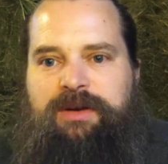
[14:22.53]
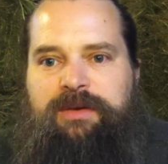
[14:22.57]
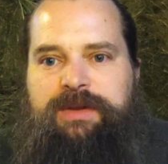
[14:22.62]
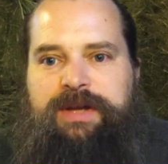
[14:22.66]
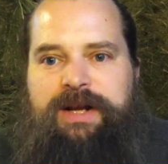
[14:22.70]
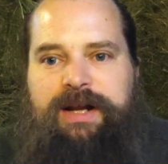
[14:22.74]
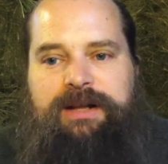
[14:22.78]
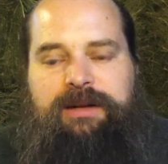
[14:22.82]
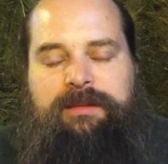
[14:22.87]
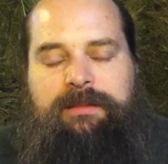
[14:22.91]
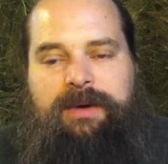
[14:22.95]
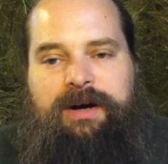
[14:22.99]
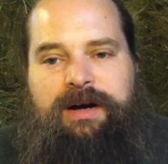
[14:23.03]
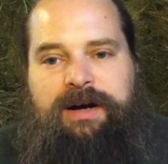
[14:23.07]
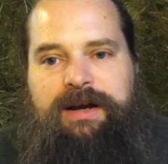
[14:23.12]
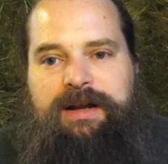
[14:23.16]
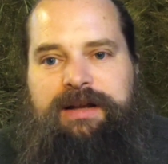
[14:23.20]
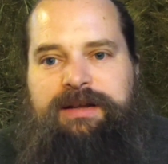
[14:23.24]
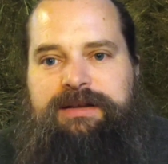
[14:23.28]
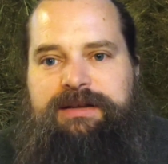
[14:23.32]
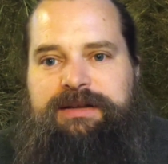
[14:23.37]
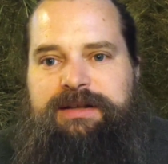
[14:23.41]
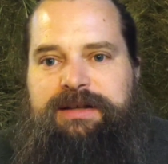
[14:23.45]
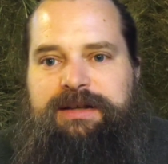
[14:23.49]
That in
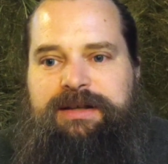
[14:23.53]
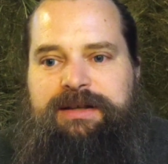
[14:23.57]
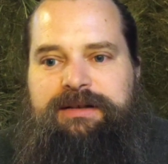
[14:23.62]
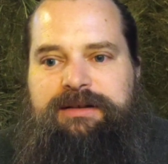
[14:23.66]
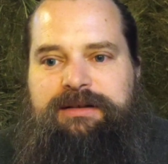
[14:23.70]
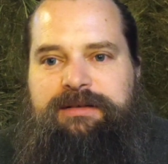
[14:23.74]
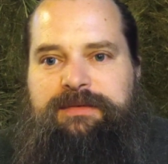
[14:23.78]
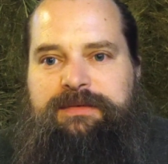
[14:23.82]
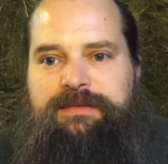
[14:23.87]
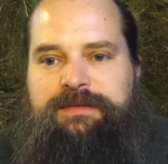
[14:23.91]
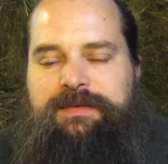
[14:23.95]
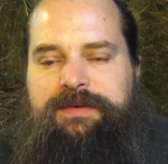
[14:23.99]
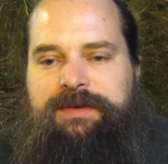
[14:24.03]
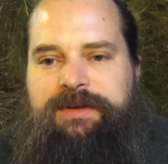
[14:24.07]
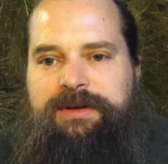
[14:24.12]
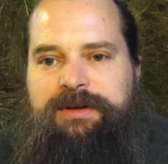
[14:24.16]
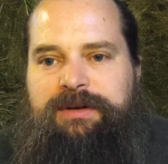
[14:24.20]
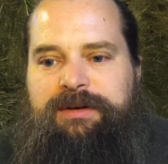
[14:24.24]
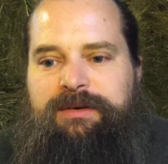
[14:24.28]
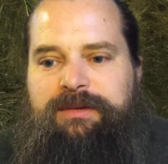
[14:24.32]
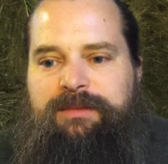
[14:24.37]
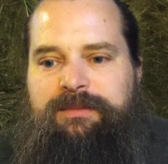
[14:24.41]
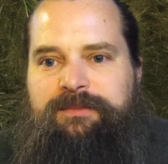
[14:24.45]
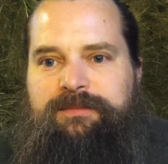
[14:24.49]
mind, again, if
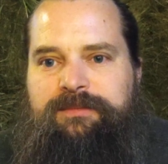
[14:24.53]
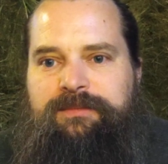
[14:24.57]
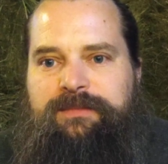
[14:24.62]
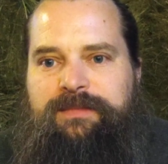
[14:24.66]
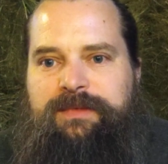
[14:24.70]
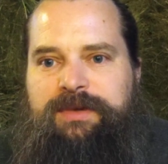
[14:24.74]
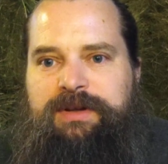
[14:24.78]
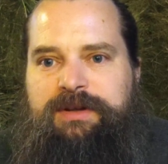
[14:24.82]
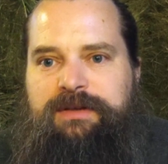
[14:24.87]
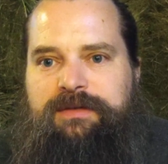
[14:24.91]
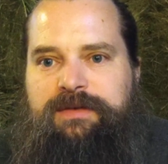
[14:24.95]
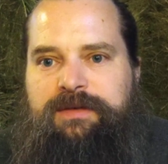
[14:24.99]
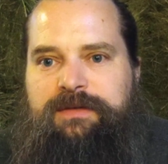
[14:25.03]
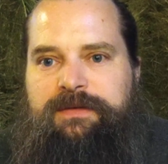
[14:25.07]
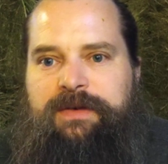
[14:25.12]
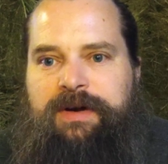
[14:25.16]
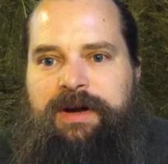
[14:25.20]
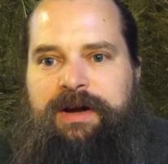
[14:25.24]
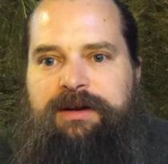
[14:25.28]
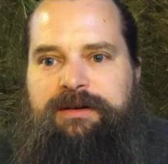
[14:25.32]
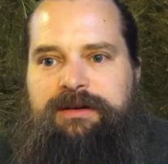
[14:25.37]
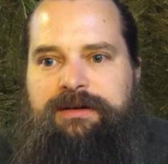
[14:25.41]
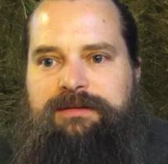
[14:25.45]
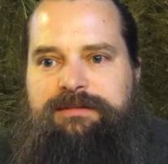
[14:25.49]
the
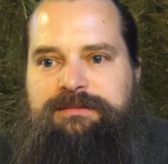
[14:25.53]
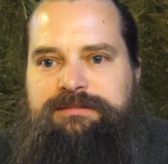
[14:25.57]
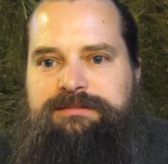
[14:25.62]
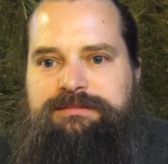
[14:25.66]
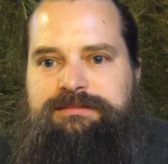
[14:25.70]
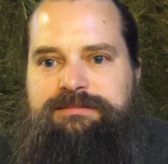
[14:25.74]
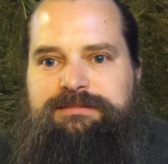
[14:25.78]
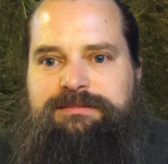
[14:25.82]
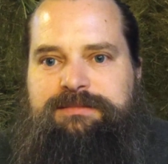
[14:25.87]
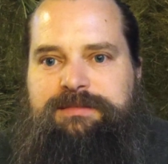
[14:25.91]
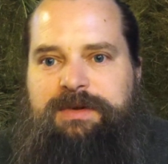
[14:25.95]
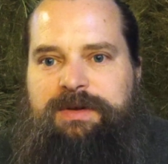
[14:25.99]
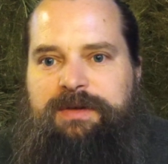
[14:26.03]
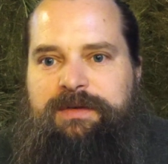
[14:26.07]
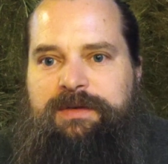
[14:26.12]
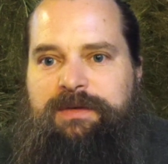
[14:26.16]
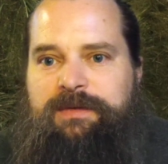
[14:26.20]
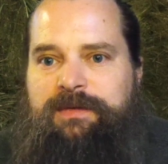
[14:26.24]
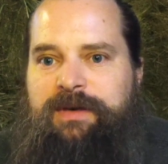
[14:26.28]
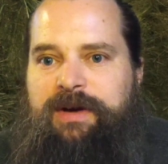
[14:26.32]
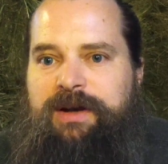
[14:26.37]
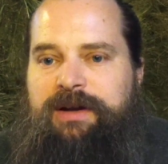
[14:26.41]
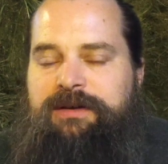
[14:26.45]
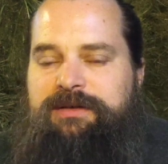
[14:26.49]
fire
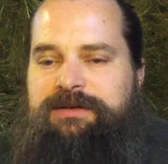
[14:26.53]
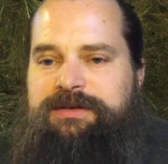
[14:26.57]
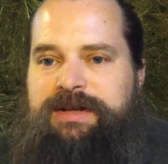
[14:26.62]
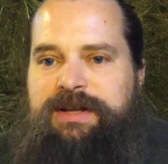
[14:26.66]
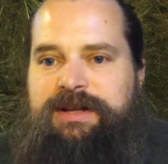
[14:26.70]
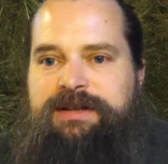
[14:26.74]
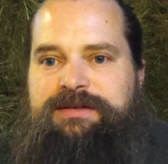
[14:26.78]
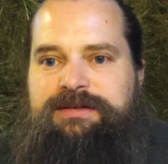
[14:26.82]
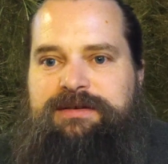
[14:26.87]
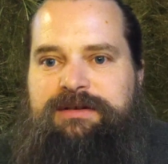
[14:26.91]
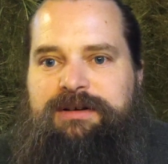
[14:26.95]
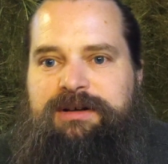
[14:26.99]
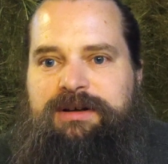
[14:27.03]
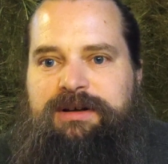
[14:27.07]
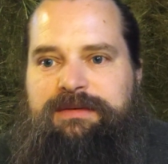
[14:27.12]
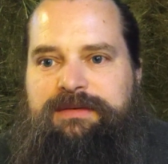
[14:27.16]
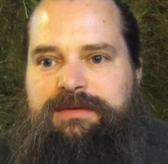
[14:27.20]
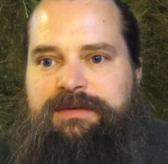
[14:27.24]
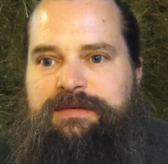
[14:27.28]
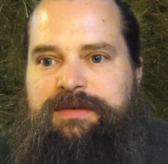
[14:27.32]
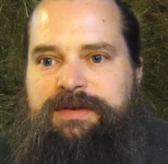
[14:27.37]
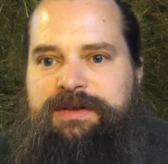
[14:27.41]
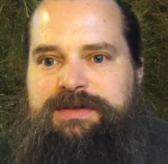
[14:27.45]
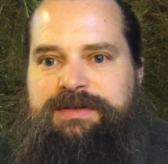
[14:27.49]
takes
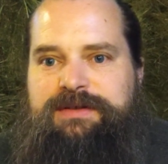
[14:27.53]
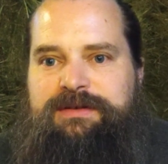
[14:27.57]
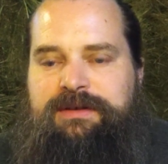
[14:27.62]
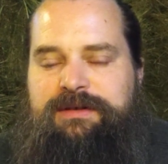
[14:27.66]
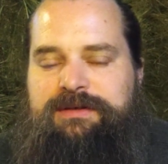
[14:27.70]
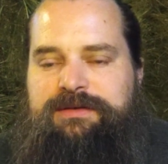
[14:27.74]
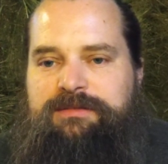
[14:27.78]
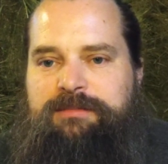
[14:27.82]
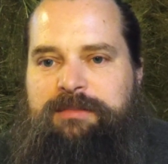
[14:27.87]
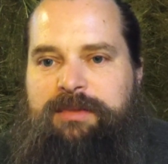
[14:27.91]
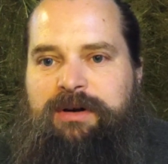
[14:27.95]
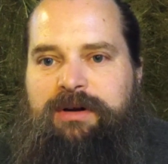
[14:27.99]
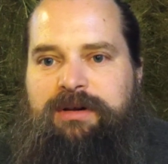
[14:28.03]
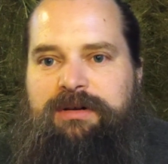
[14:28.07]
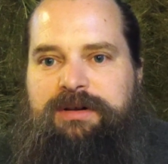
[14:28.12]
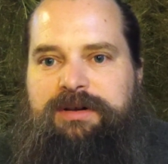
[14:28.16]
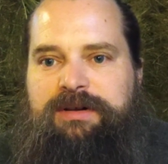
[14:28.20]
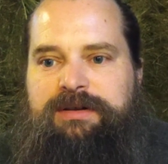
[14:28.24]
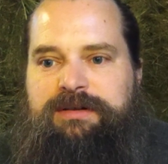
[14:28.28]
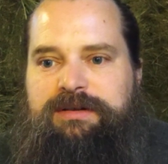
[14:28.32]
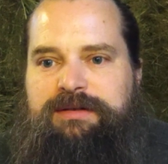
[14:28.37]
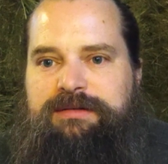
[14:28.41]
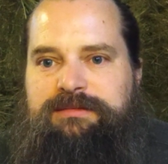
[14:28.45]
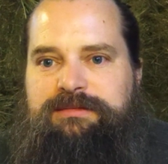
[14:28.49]
off, if it starts burning
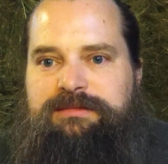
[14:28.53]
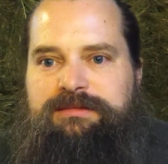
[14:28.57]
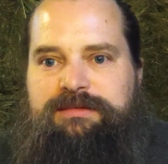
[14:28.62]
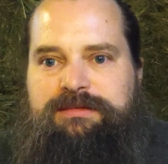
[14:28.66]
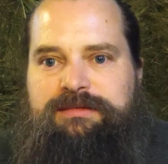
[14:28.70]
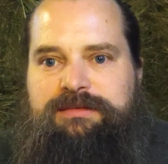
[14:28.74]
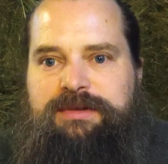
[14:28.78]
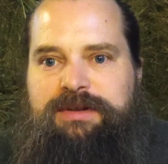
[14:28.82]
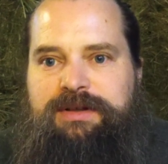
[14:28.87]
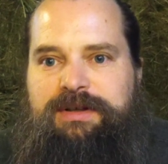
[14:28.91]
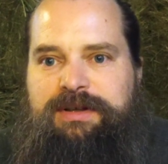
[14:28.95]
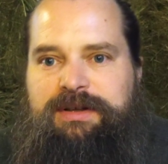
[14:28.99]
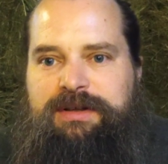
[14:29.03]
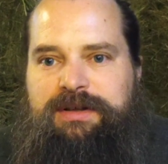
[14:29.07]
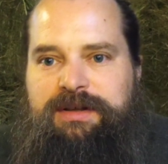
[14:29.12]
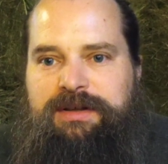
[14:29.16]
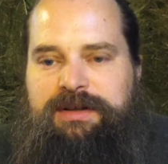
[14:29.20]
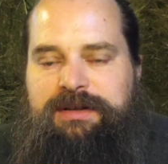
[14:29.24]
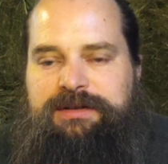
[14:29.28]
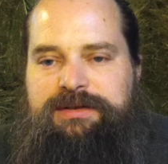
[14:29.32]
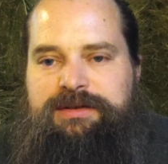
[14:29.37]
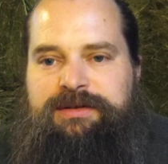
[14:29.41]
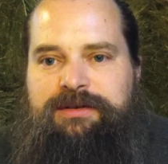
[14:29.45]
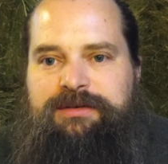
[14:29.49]
and
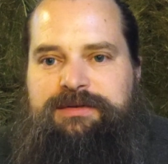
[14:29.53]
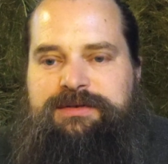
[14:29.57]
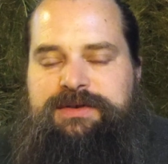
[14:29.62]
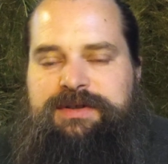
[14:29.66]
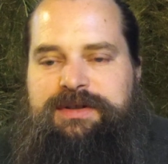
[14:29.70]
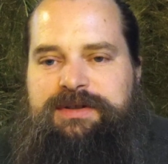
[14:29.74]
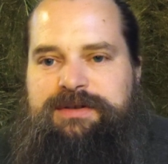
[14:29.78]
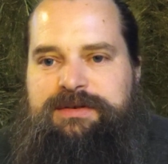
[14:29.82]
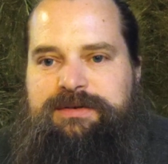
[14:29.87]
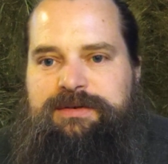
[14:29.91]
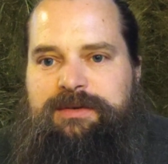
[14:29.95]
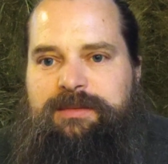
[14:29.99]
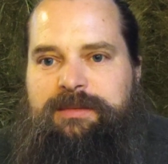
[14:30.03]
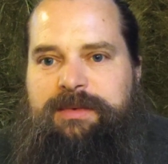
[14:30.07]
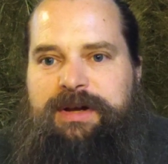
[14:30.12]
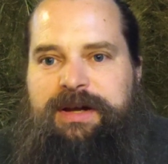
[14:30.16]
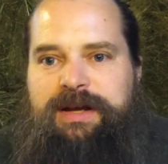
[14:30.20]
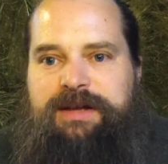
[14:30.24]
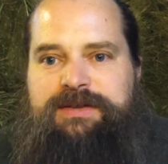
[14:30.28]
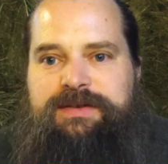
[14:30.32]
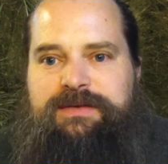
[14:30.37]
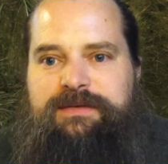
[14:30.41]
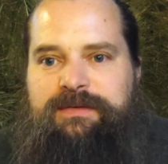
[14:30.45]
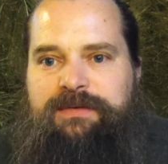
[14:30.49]
turns into a
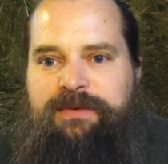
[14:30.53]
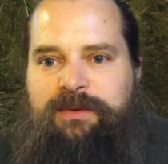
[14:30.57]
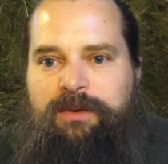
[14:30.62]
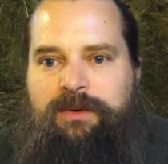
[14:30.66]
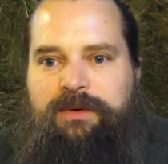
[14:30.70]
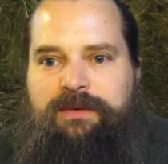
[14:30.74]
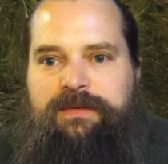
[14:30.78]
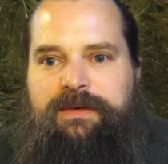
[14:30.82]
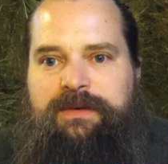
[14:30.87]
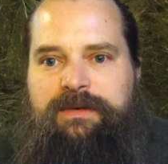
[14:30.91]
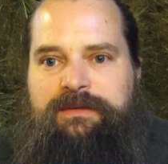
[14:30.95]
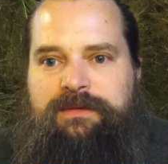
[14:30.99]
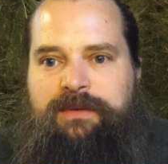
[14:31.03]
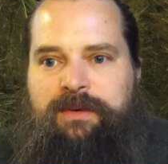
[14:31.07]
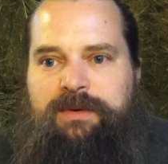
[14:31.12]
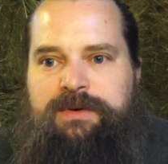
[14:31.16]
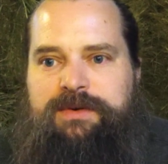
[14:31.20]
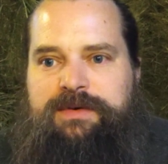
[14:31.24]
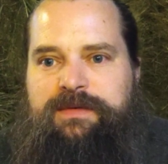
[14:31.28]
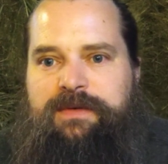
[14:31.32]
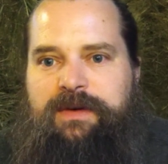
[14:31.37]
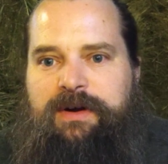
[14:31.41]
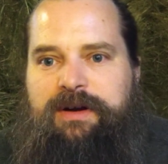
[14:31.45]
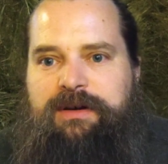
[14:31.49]
massive
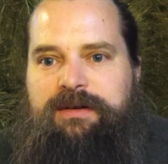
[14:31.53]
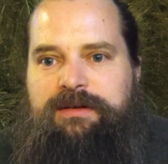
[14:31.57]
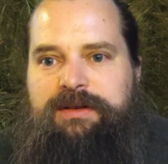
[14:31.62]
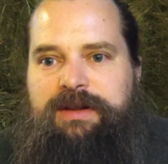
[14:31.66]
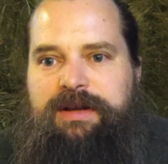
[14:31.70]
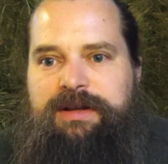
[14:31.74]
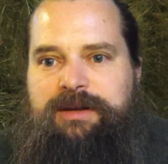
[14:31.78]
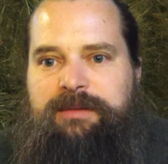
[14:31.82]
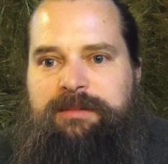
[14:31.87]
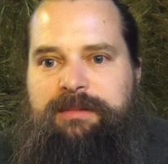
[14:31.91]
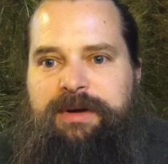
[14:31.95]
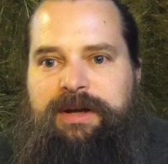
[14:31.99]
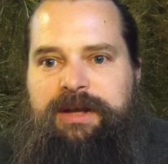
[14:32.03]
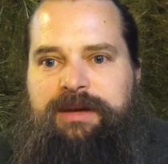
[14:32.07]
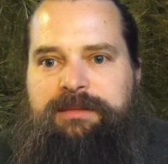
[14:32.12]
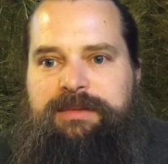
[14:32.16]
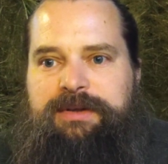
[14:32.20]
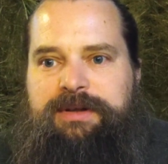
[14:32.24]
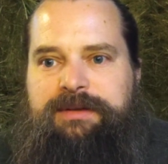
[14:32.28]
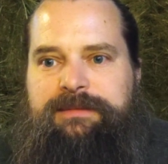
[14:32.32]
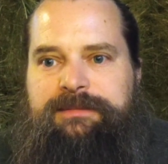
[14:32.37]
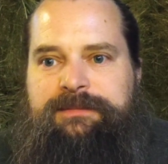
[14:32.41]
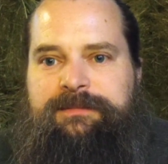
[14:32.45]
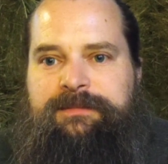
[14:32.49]
forest fire like it might
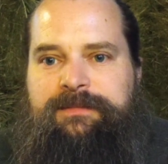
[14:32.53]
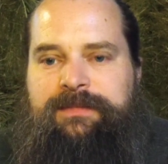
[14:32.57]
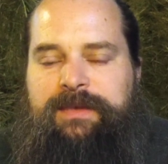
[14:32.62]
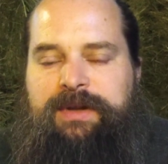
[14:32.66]
be,